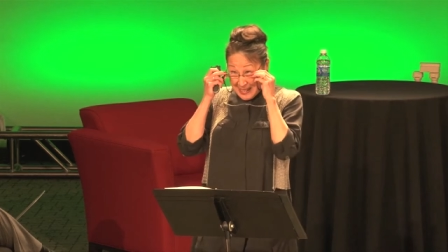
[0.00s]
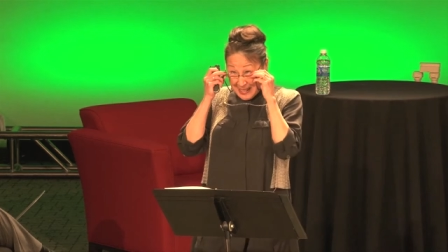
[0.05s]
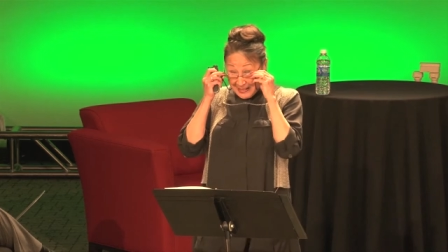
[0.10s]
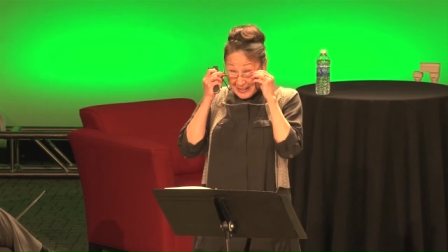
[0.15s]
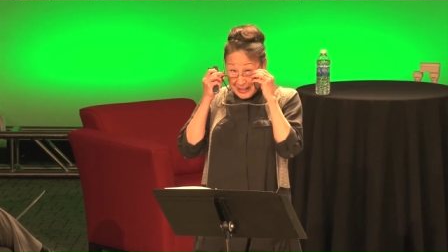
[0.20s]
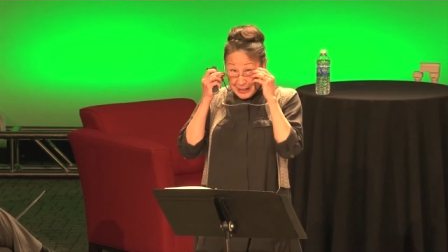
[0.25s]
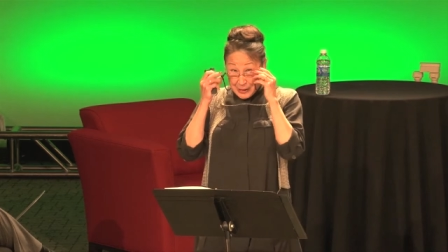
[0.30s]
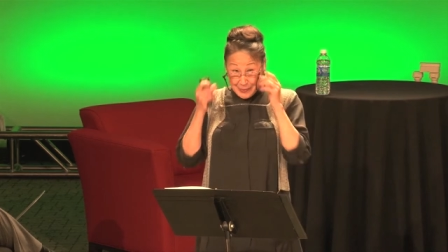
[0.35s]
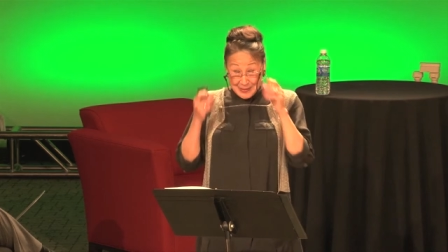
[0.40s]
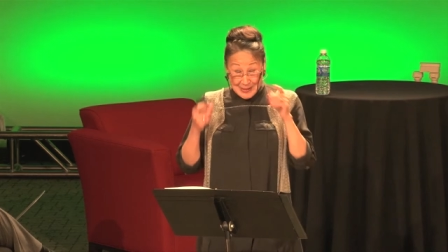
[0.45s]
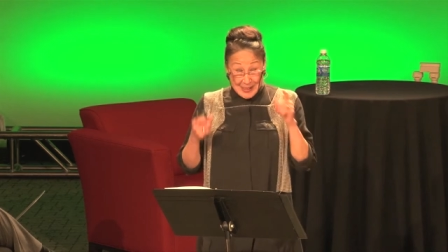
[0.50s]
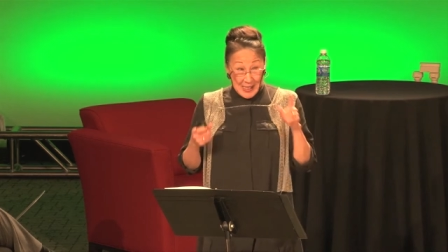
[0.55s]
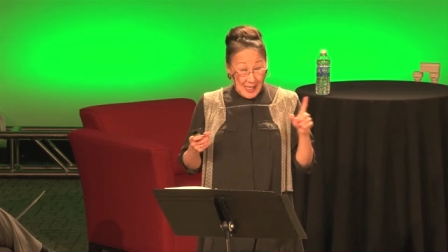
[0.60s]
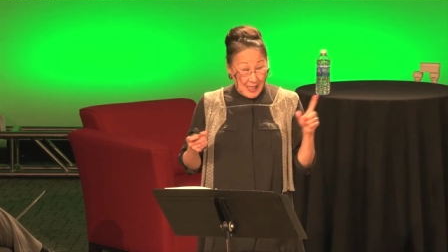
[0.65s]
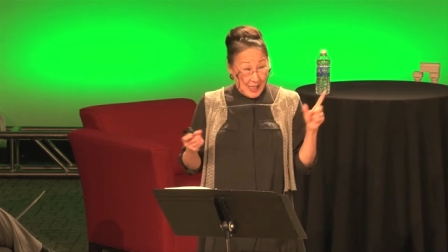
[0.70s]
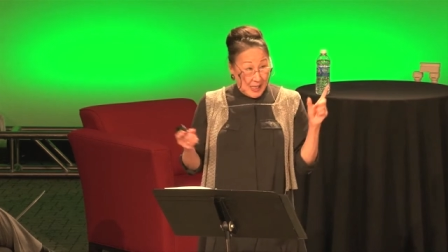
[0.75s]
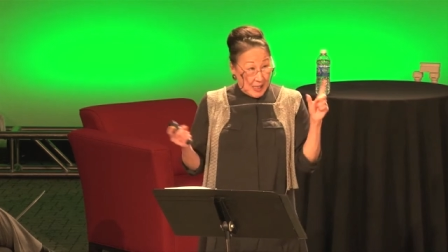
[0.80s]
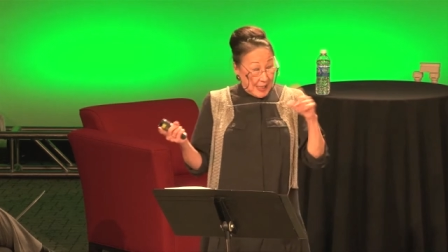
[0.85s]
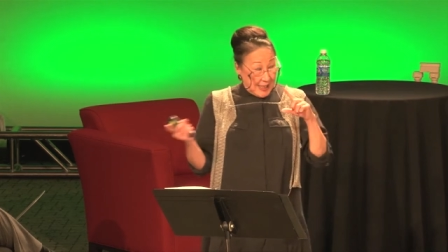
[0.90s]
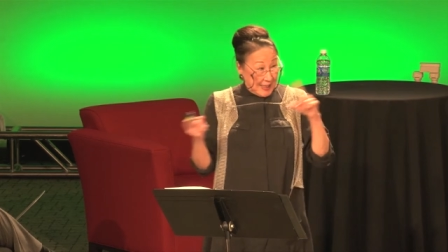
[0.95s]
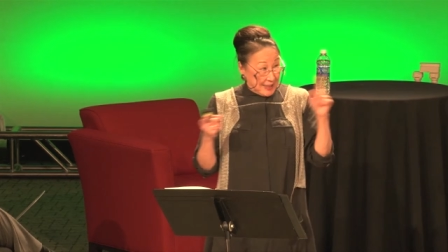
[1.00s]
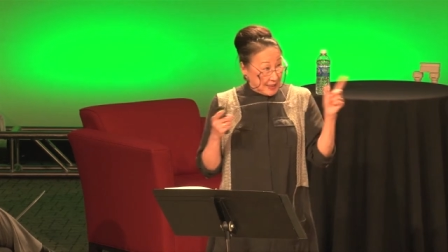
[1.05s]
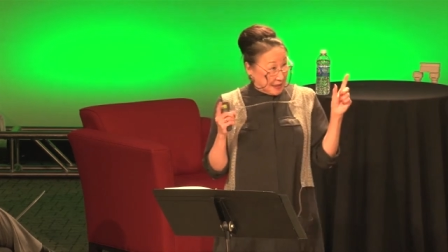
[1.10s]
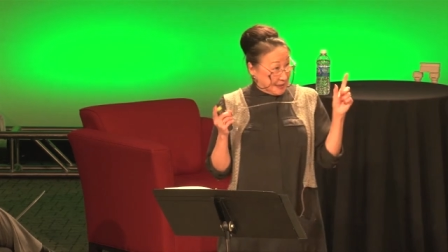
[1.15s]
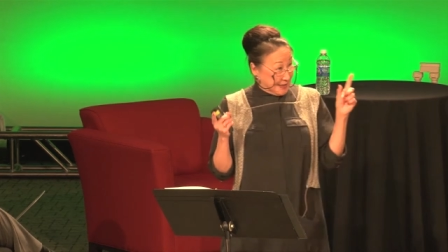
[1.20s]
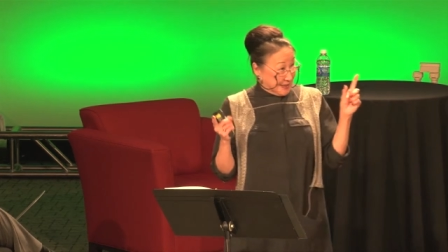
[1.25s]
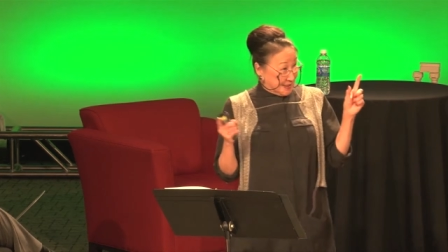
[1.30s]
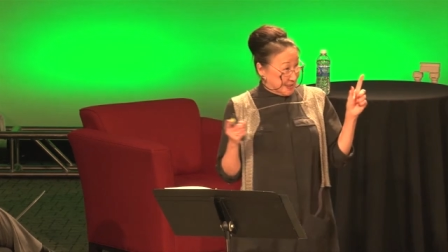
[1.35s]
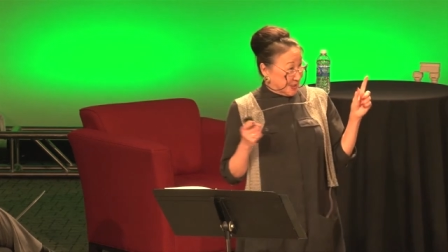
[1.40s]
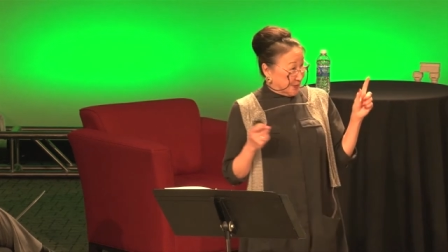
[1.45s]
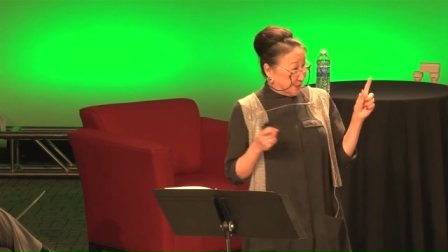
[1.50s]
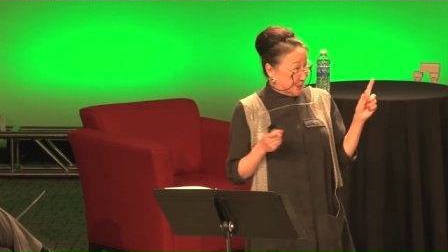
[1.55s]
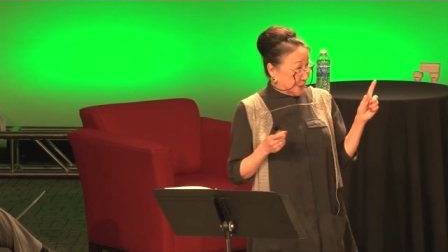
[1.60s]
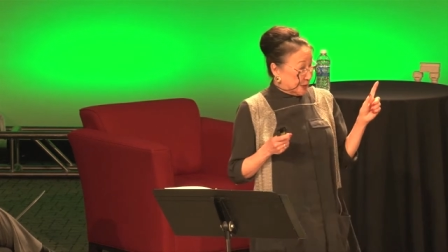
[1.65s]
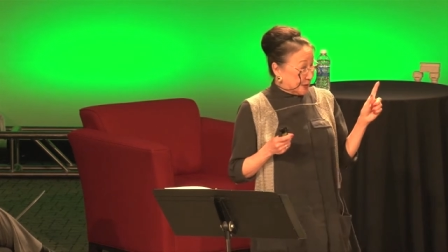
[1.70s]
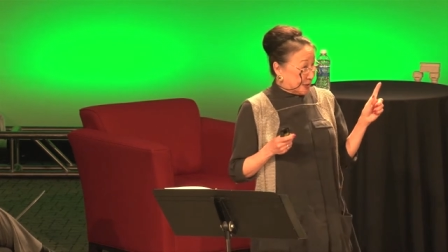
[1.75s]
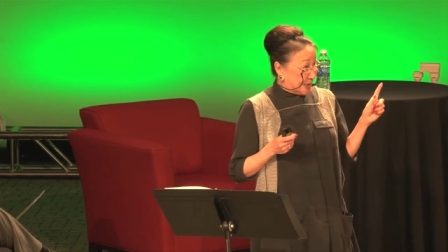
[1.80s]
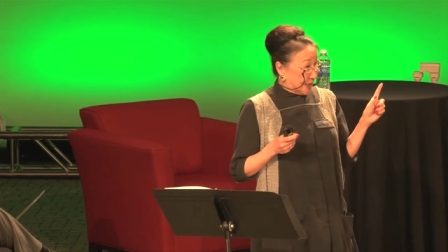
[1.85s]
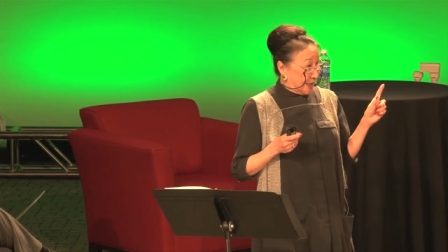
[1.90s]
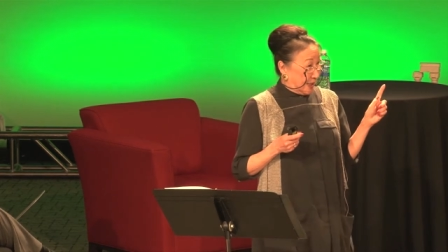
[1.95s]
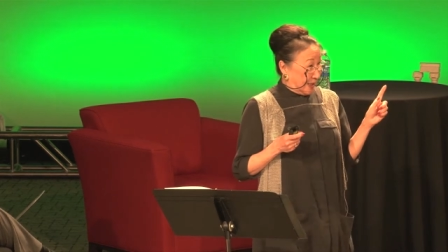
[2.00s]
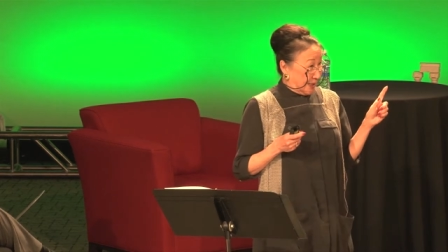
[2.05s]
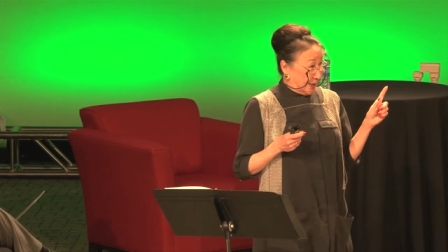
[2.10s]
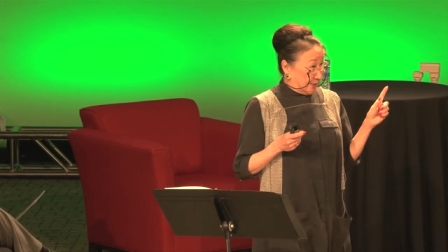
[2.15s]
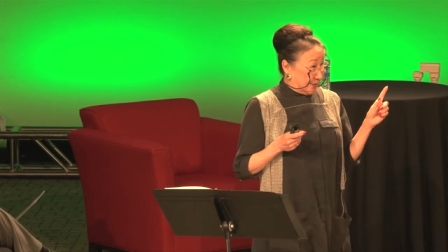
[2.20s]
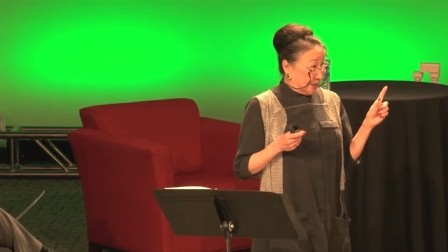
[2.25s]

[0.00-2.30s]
This was Clinton's first uh,